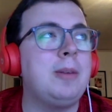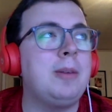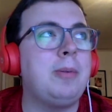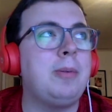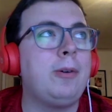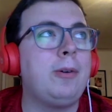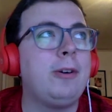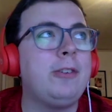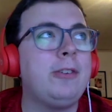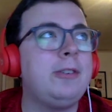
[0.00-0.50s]

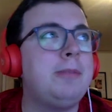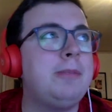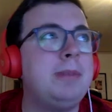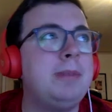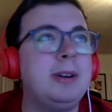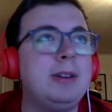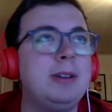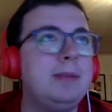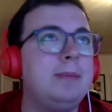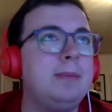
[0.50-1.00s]
reports,
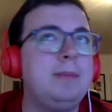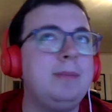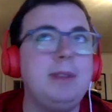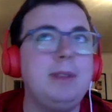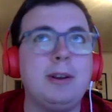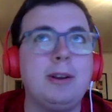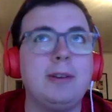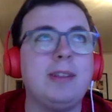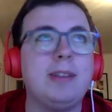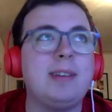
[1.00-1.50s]
but
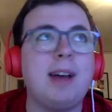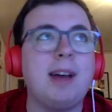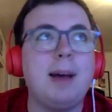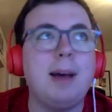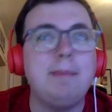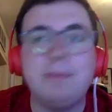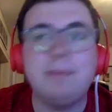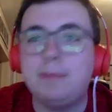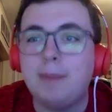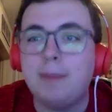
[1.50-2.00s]
near the
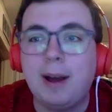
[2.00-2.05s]
top.